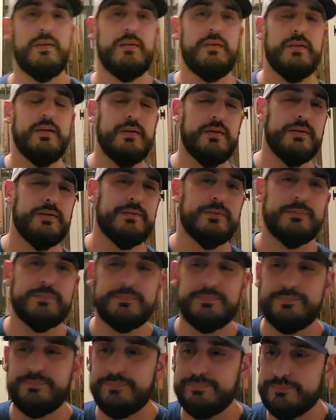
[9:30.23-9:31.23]

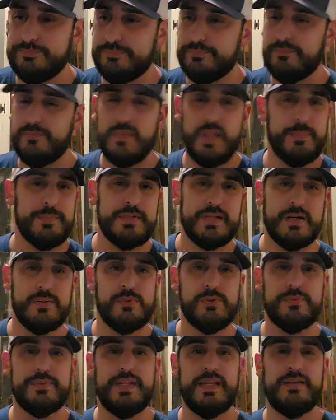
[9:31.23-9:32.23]
I'm
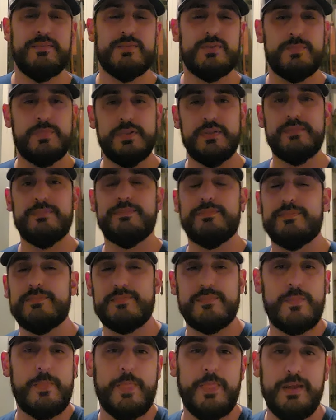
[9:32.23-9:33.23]
terrible with names, but
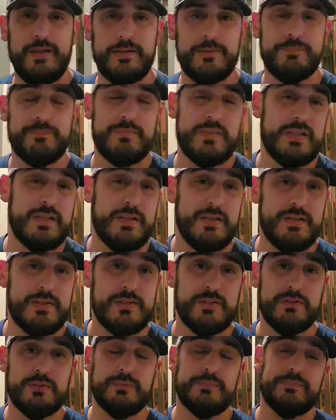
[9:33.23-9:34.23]
yeah.
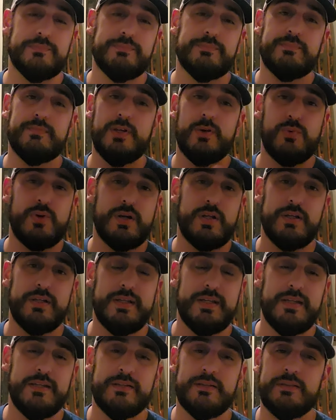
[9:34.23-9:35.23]
So they're working
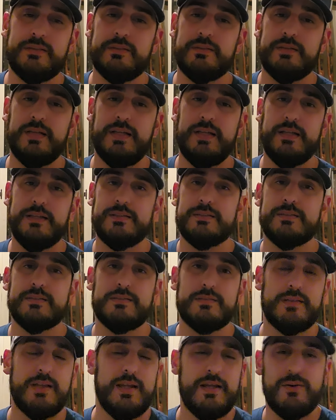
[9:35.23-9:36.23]
together, and it's
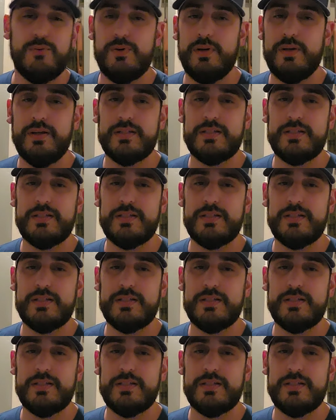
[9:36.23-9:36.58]
kind of working.